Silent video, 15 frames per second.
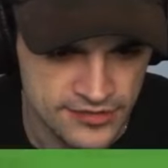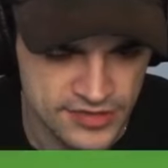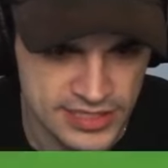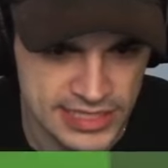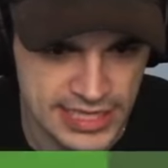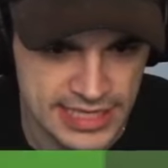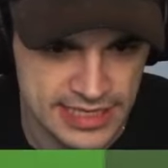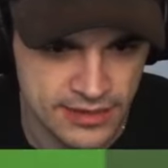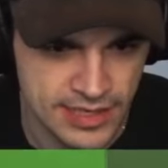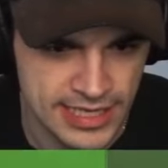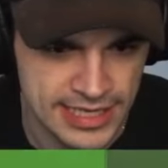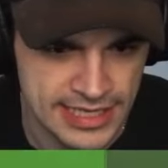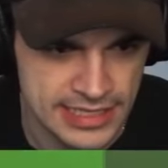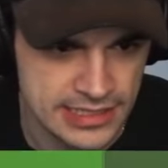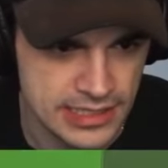it like I
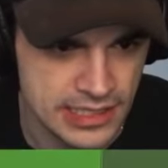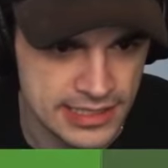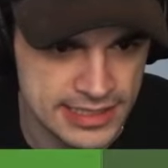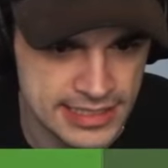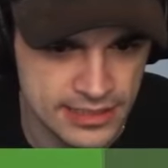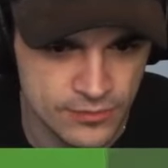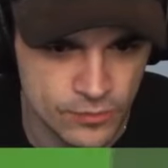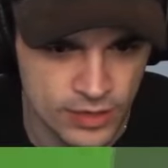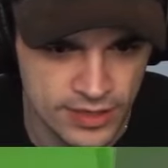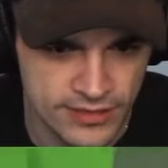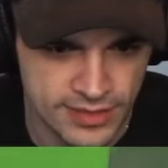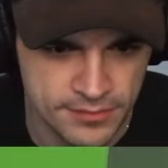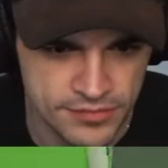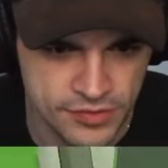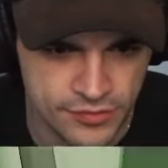get lucky and one of
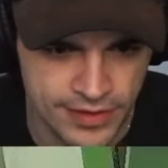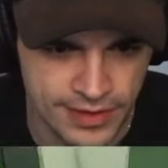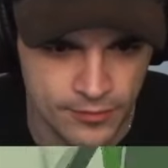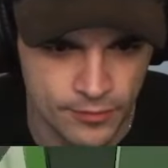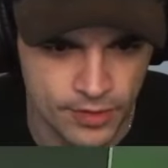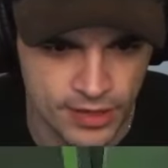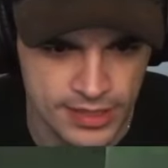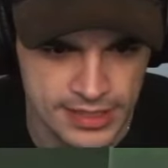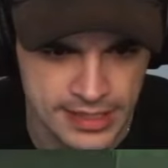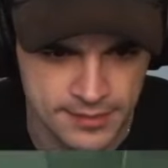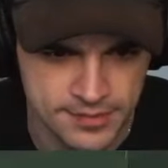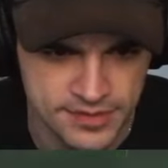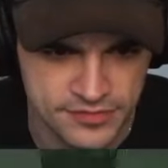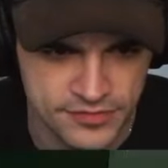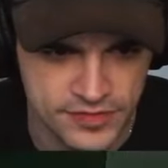them's the right one? I'm
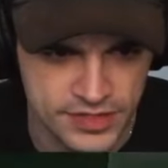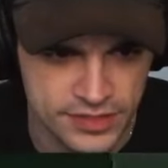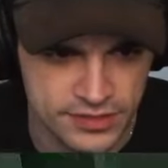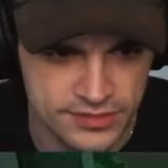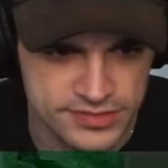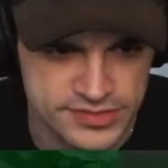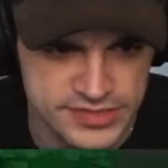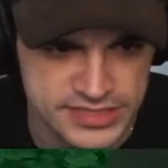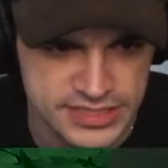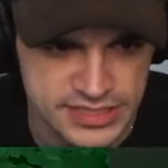confused.